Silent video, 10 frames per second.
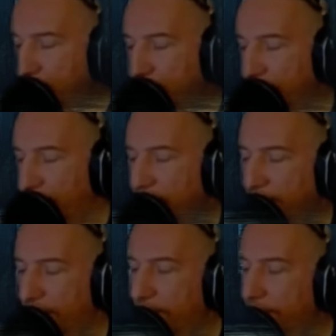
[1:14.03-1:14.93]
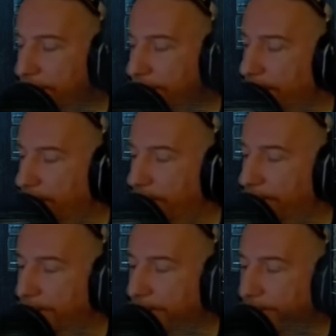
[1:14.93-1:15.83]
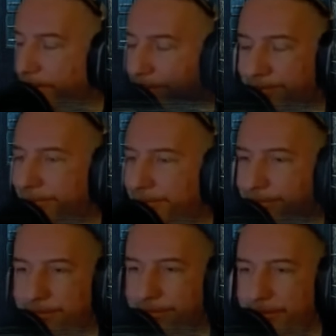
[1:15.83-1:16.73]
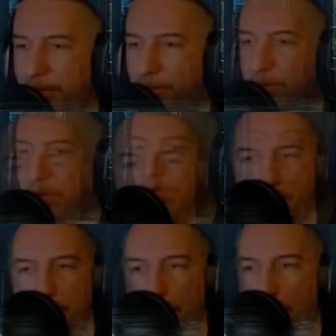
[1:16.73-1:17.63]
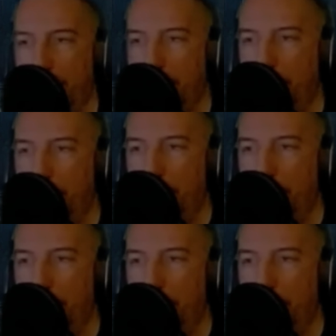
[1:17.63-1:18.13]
nonsense, man. Man, not me. Or